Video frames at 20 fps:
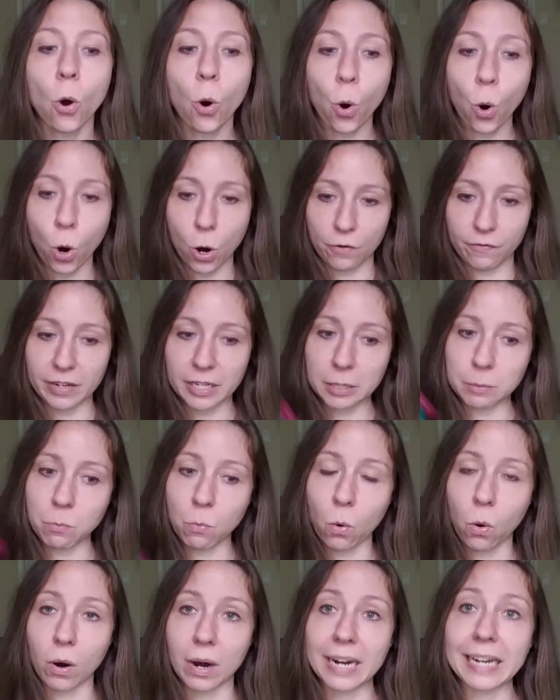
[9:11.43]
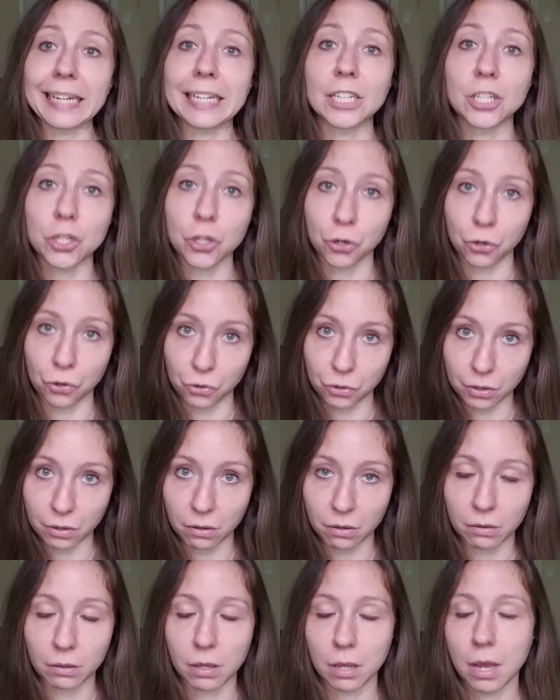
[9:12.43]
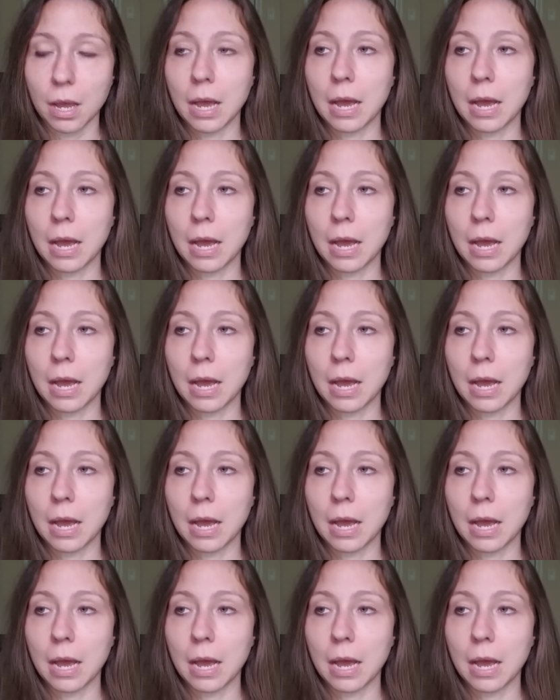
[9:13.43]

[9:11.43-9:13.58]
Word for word: or if it's more internal,